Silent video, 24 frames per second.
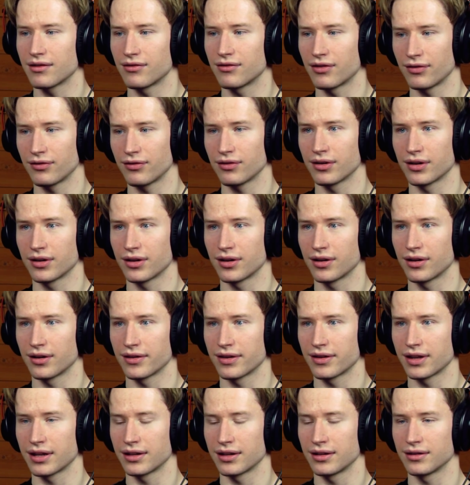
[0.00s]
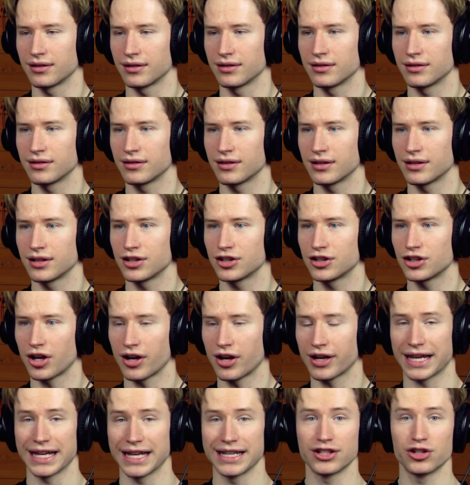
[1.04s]
uh, then
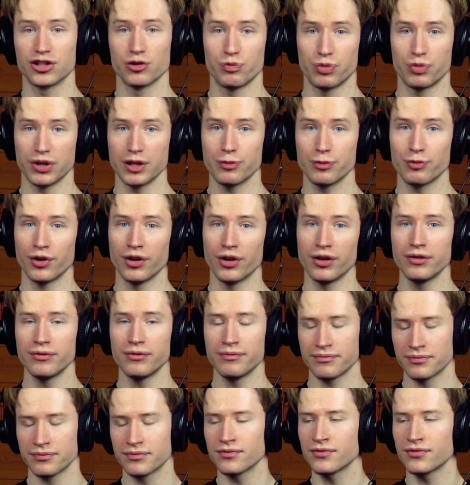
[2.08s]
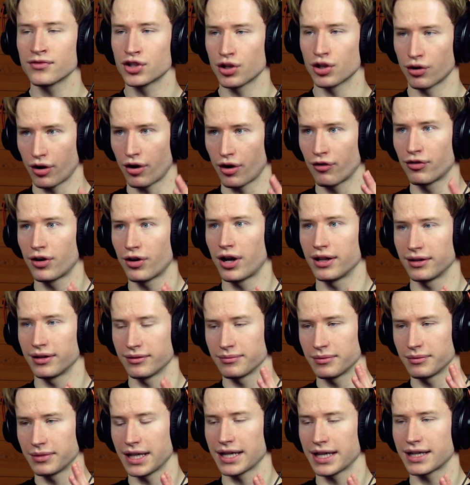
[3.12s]
talking to people. So
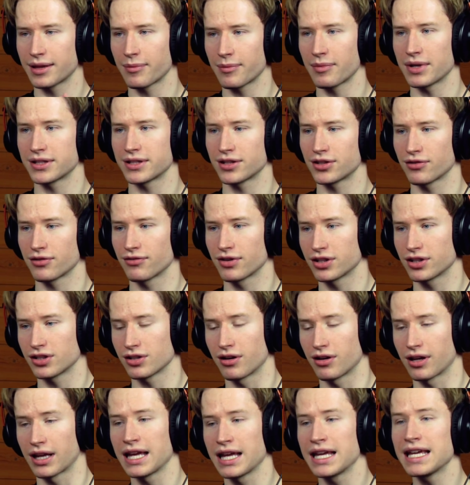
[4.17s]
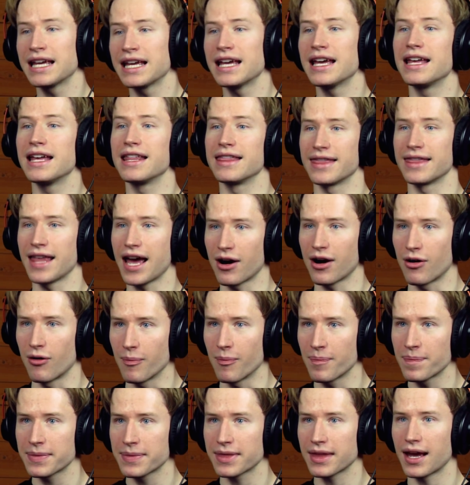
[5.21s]
overall, like the message of the song. Now,
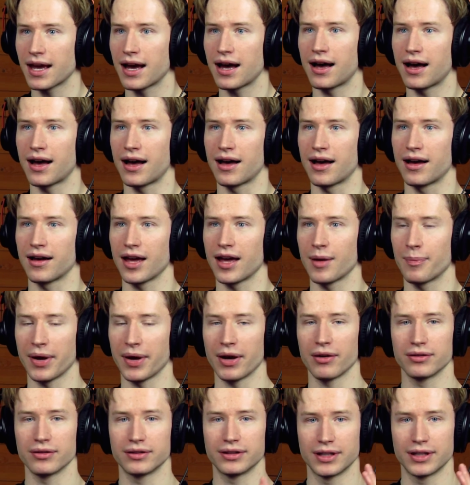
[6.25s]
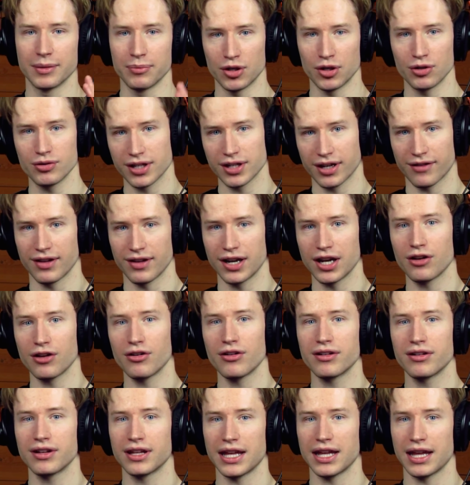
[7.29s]
uh, about the music
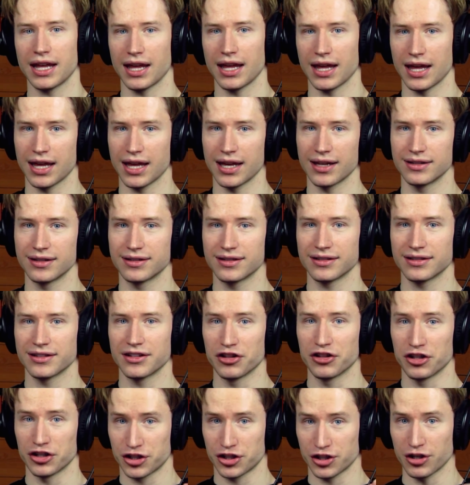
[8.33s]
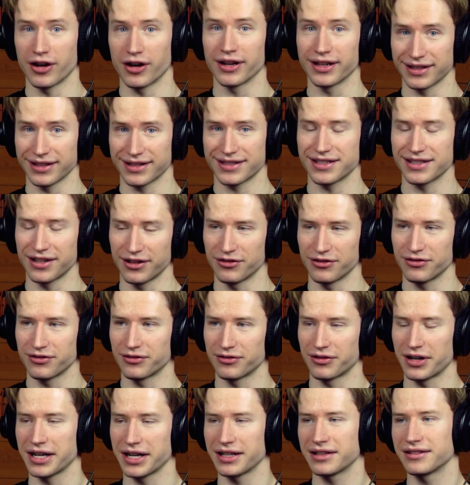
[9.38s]
video and the song itself,
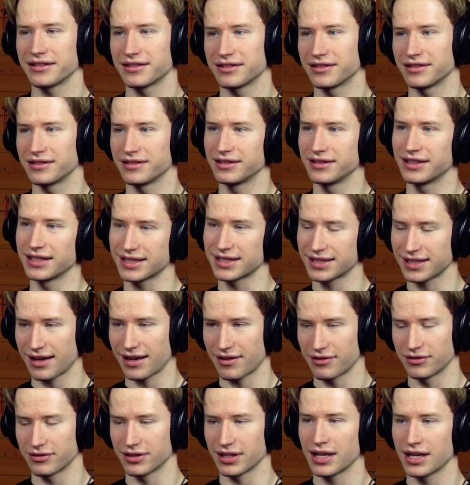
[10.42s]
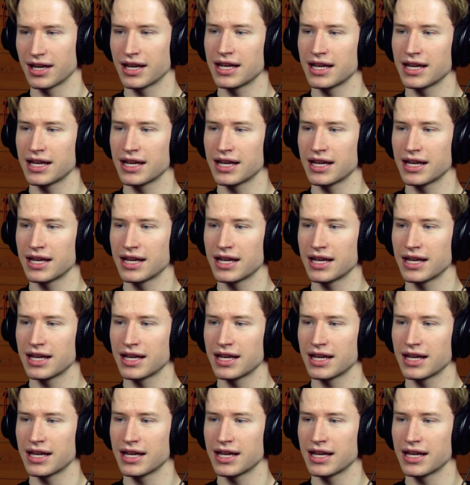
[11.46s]
right? The sound.